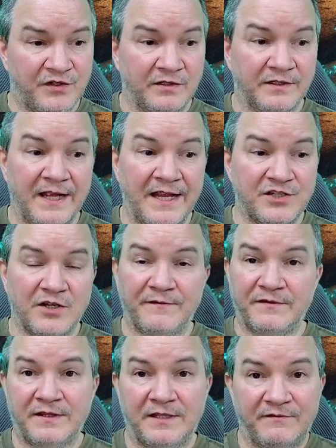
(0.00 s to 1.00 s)
They're engaged enough
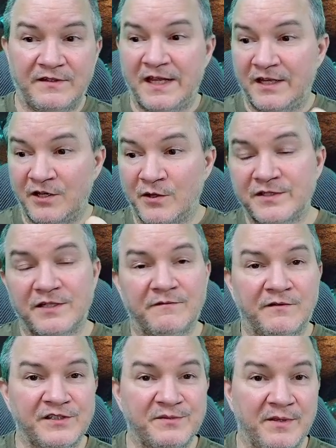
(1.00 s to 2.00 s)
that they've taken notes in the
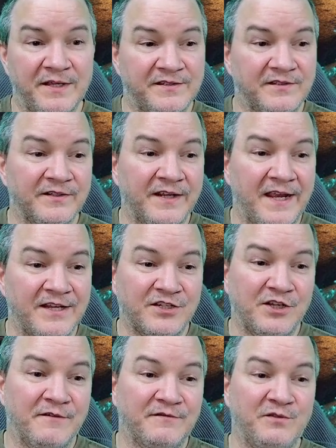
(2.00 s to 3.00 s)
first place. They're engaged
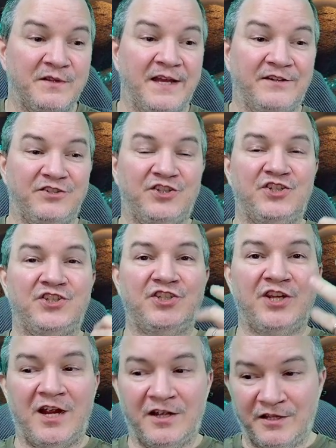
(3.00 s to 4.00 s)
enough to then
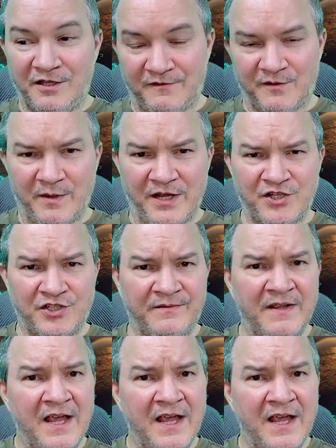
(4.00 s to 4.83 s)
share the information.